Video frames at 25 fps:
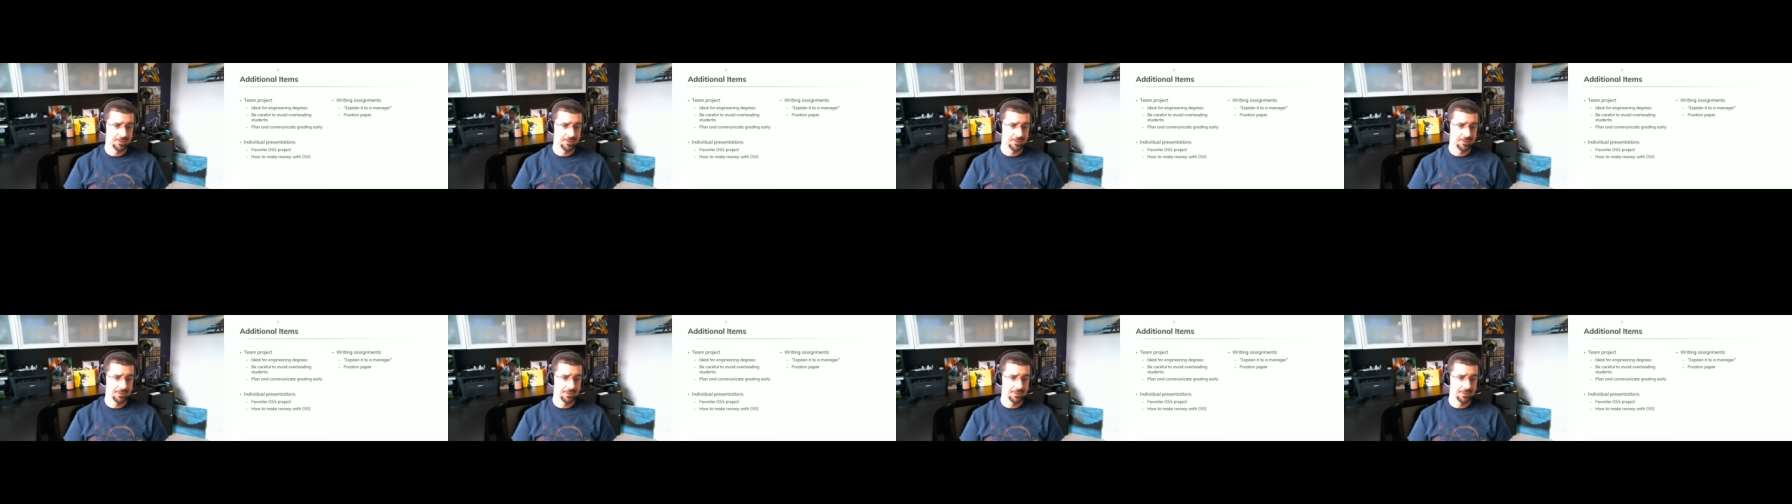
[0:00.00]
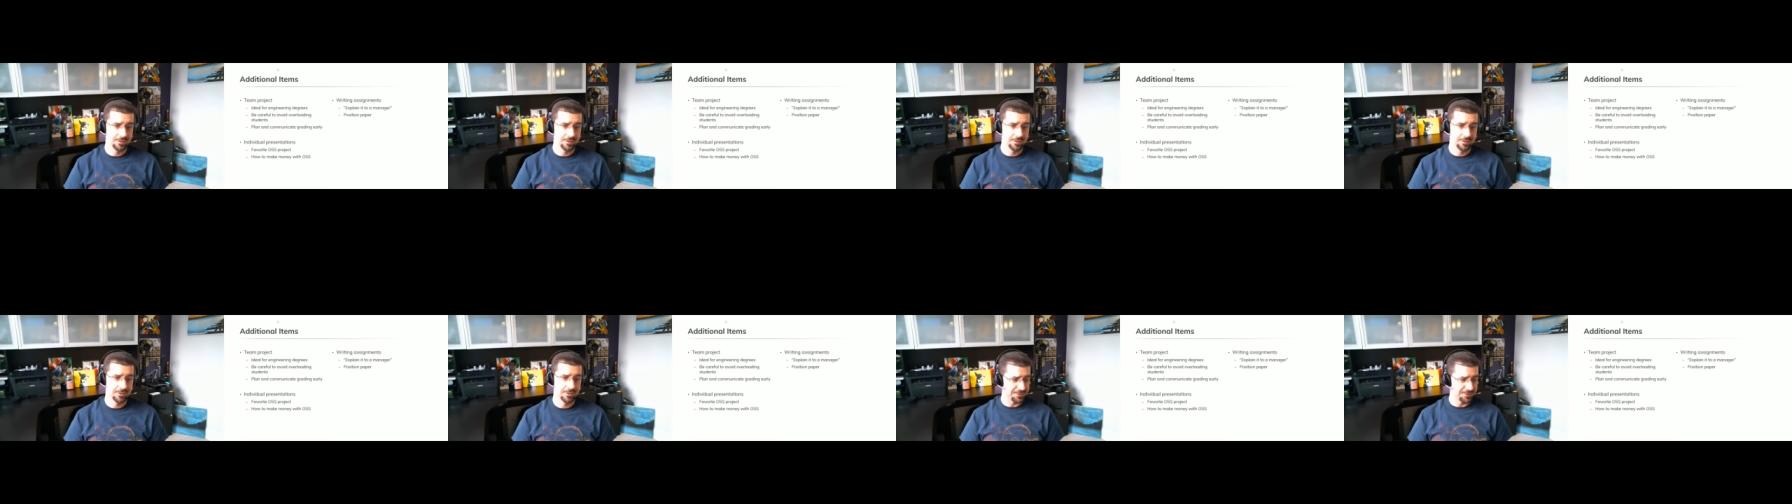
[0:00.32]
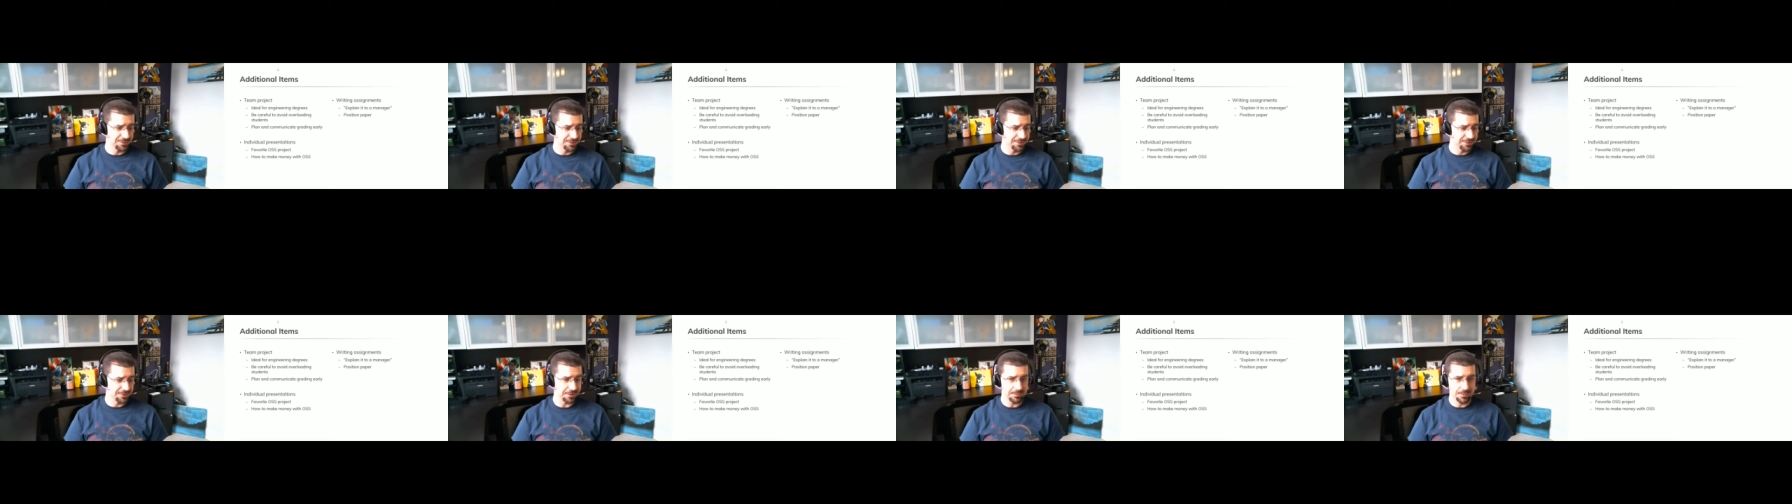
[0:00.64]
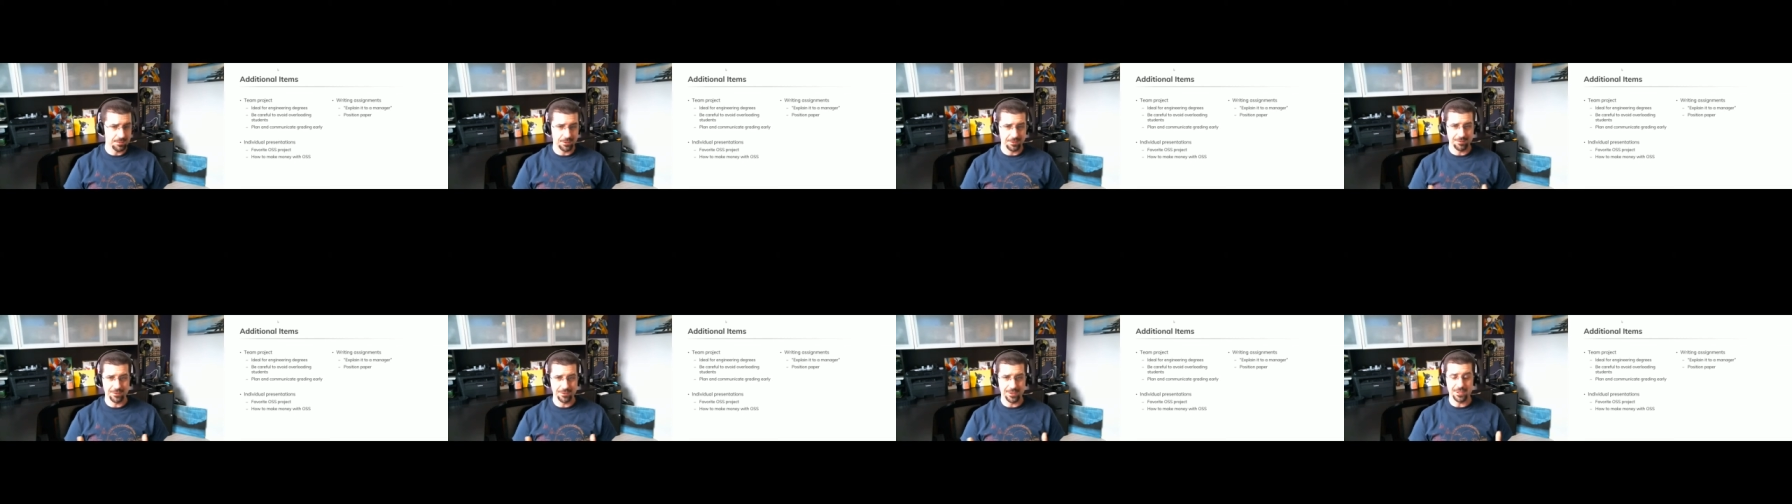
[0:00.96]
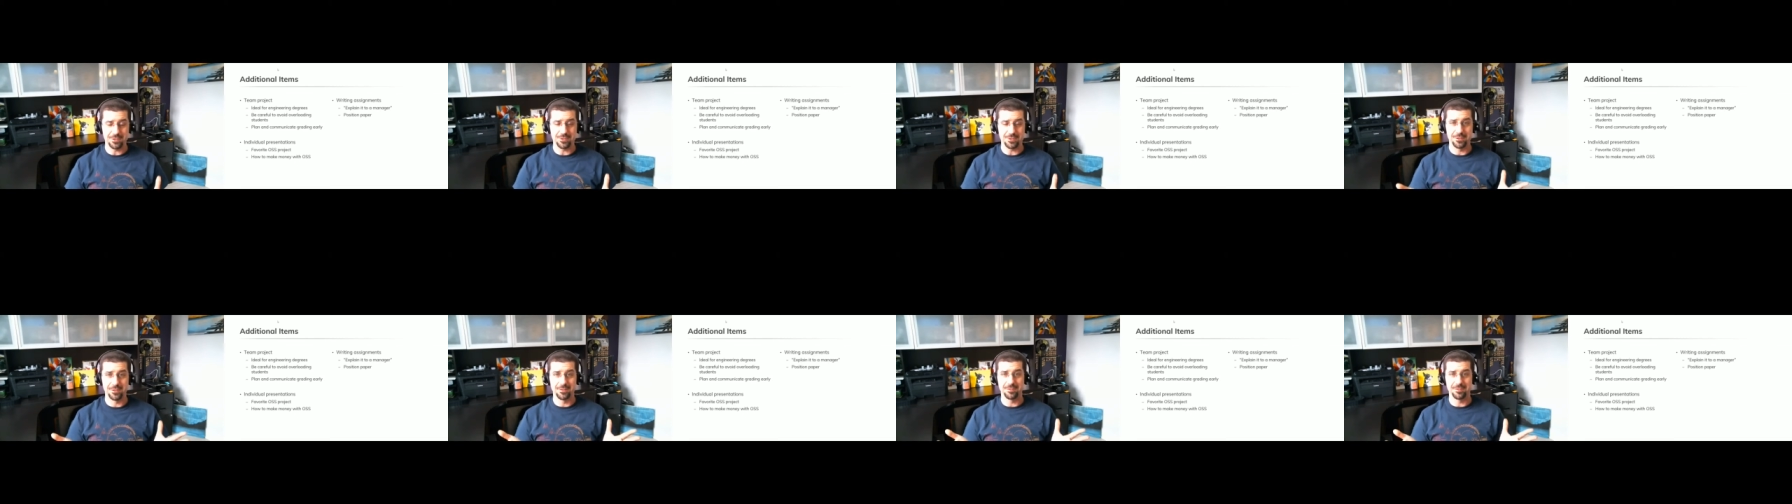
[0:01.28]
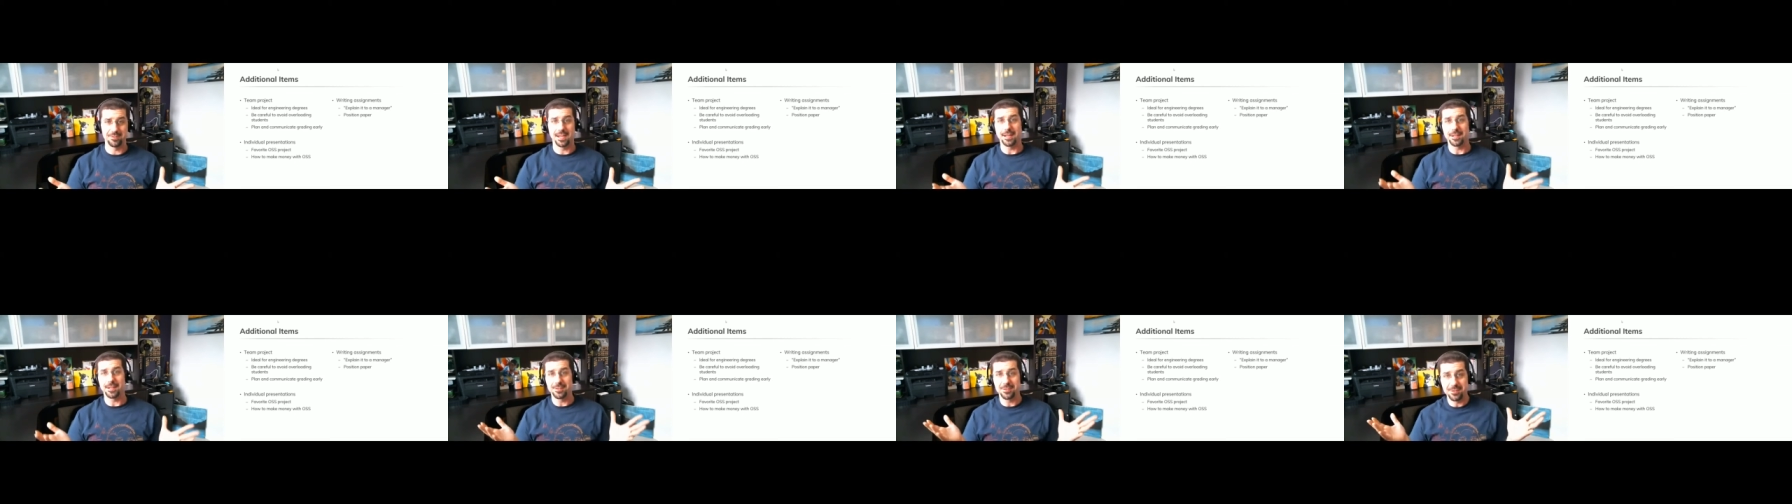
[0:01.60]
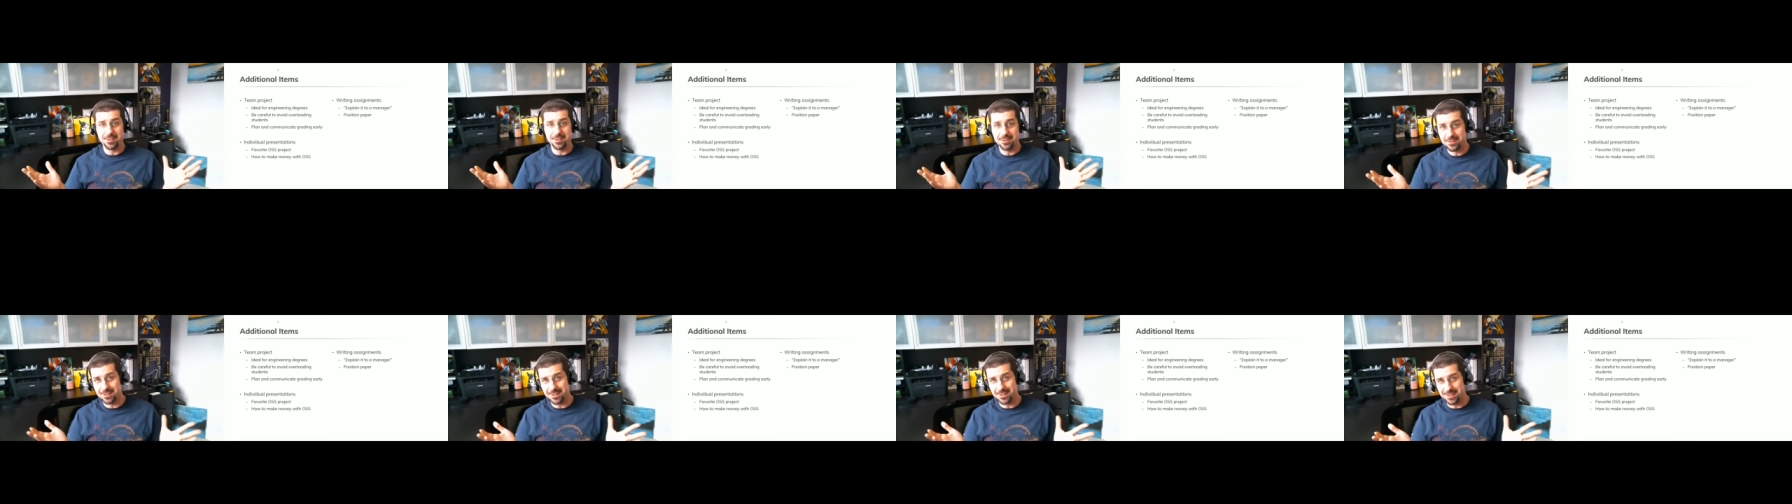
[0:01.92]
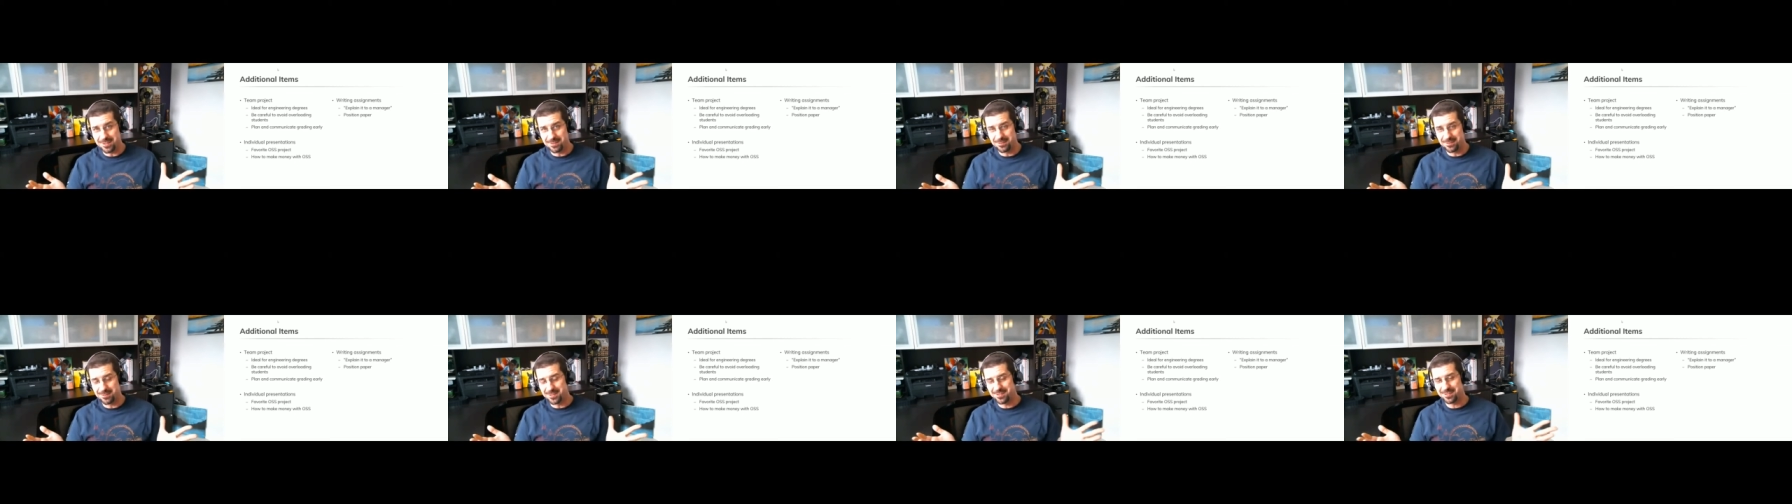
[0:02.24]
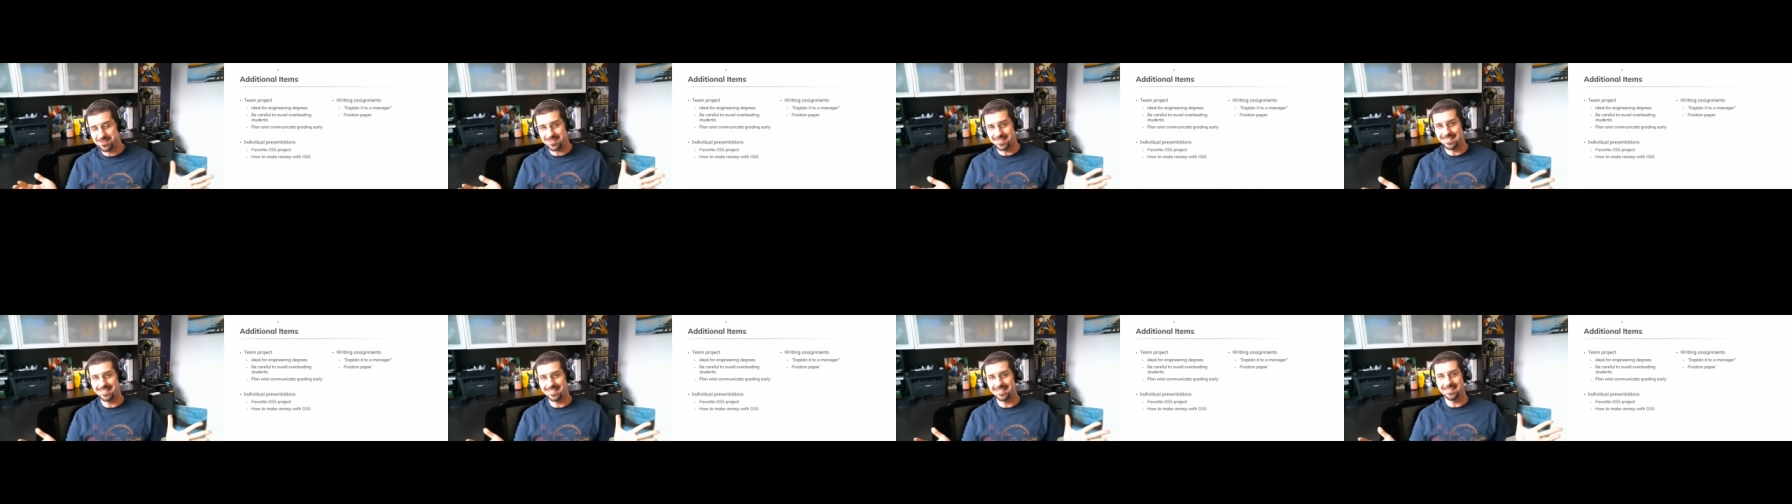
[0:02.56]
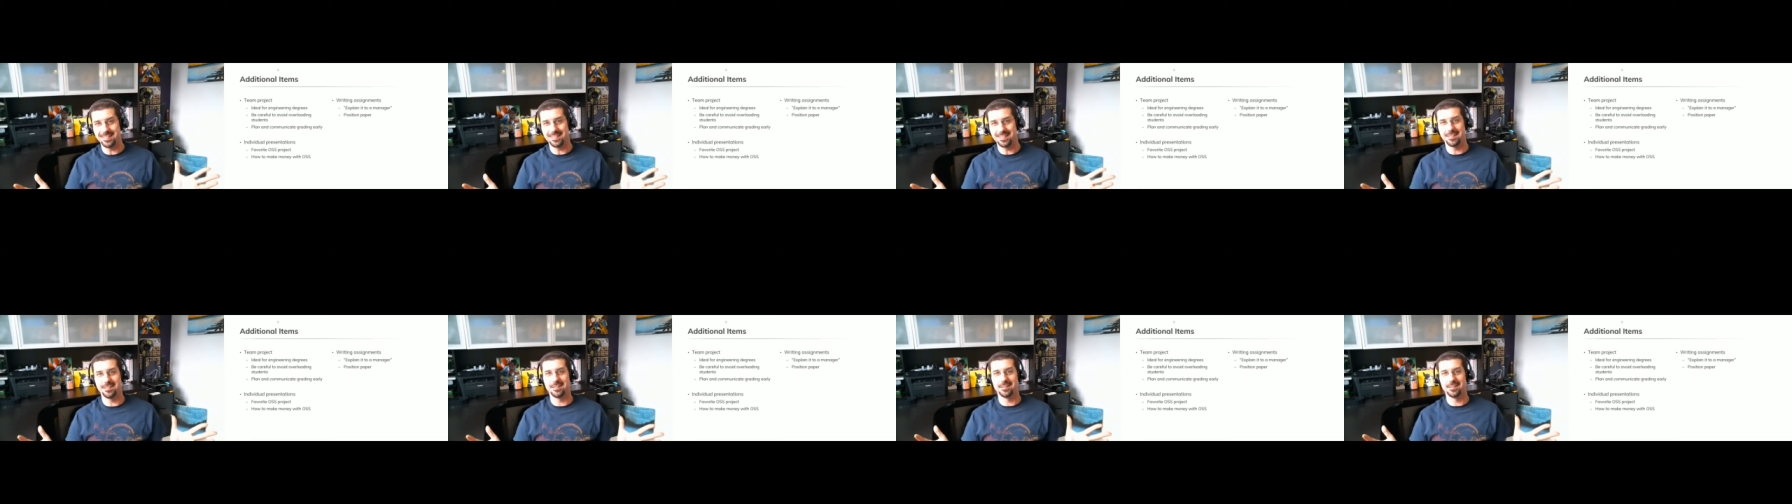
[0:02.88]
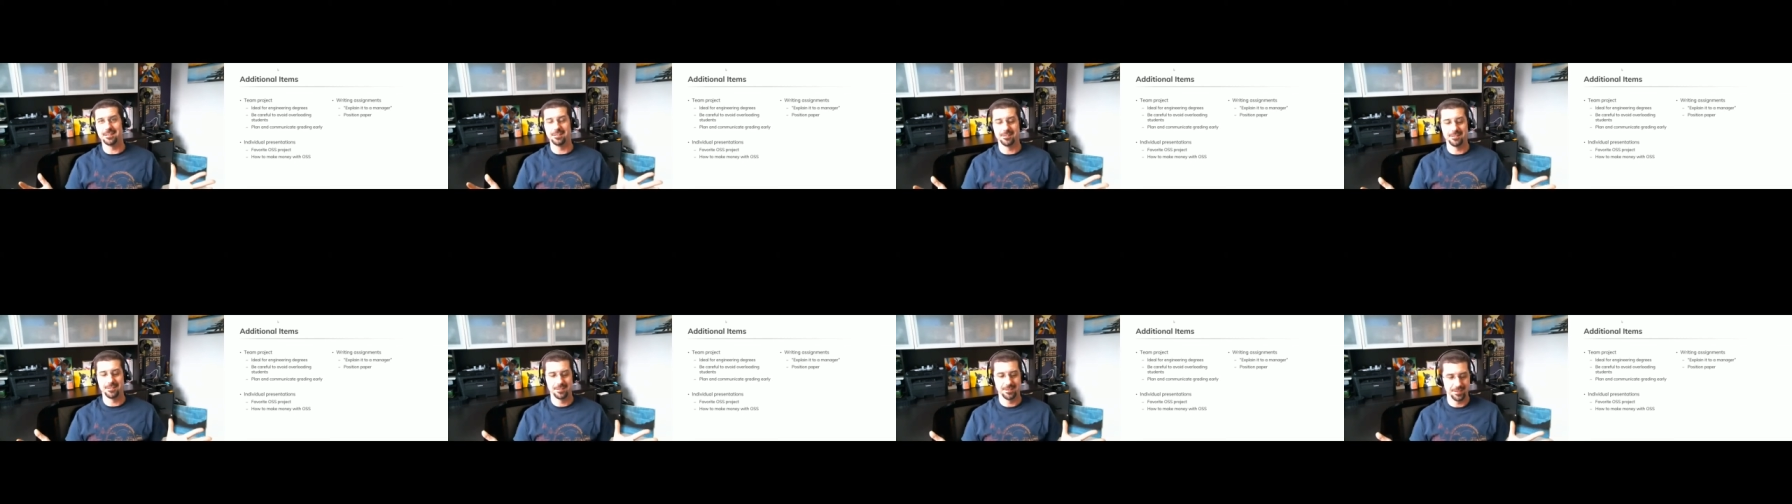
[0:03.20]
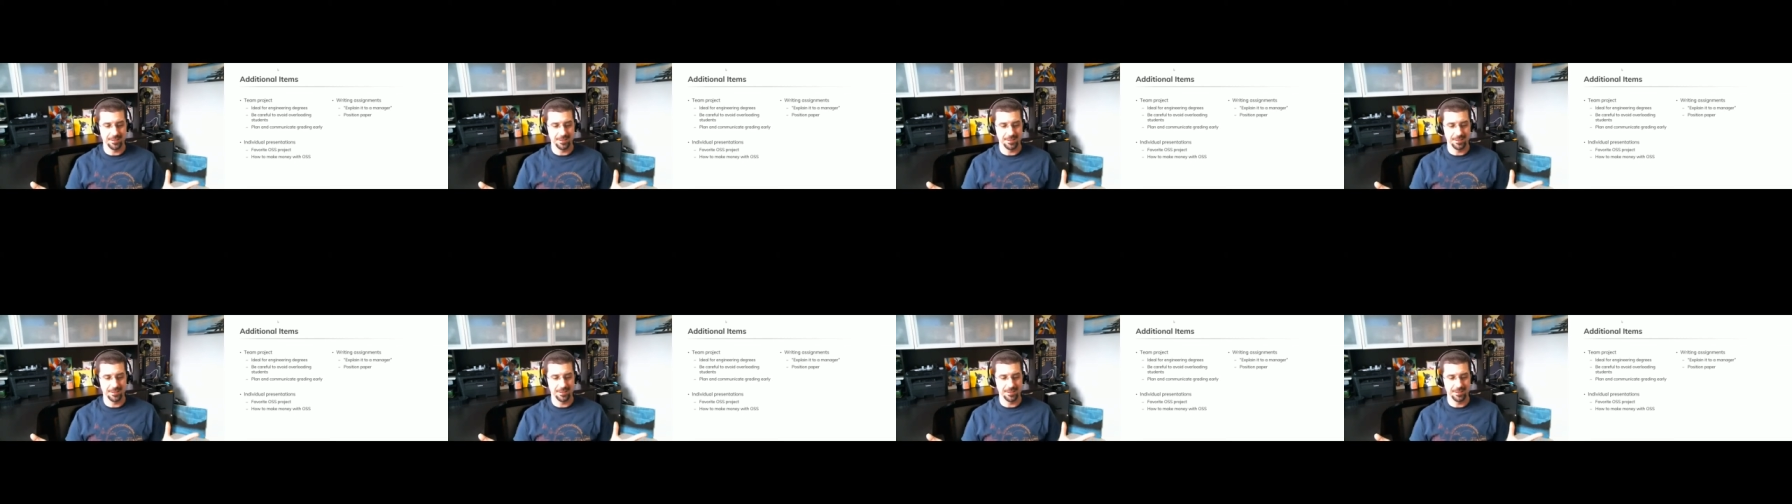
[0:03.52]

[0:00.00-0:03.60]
uh, intrinsic motivational factors that you would see in